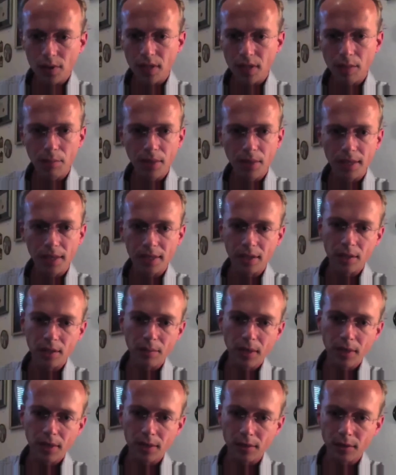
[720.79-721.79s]
was the impact
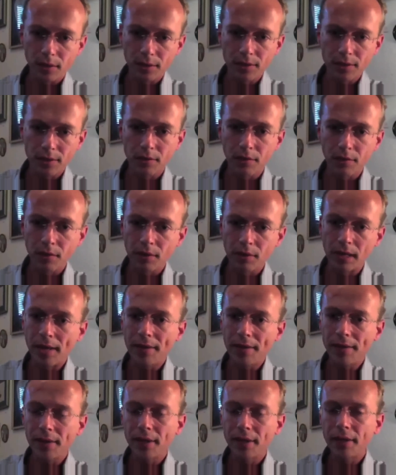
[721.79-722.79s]
at the Pentagon, so very
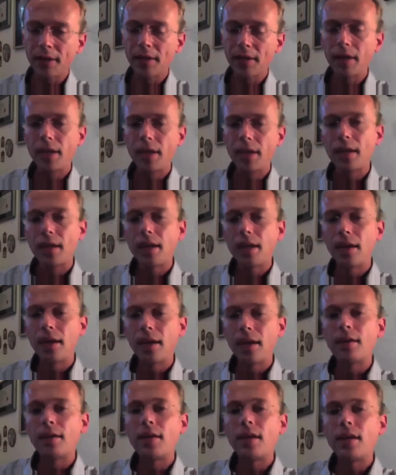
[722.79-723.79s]
late.
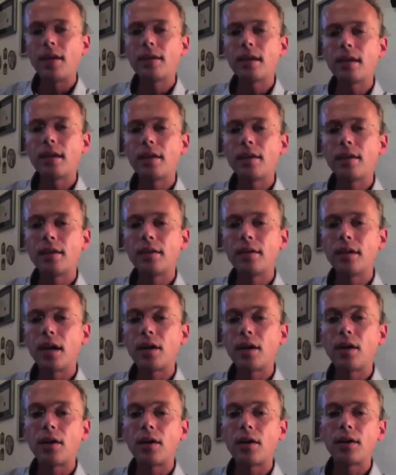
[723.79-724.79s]
And then,
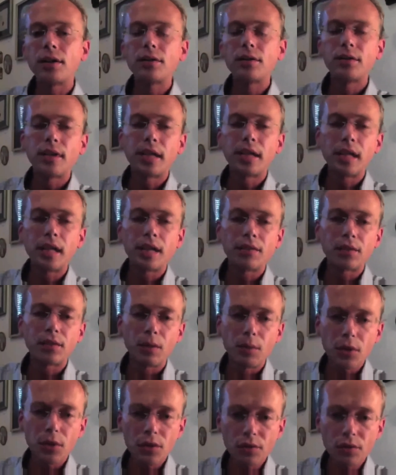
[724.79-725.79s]
according to
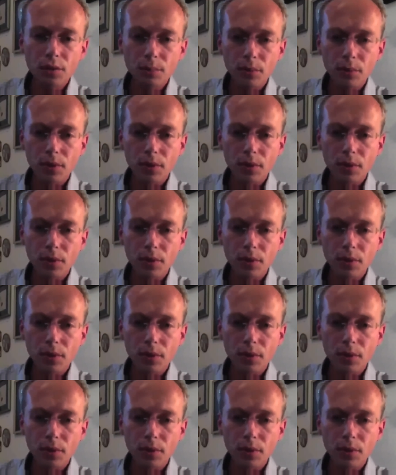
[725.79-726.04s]
9/11 Commission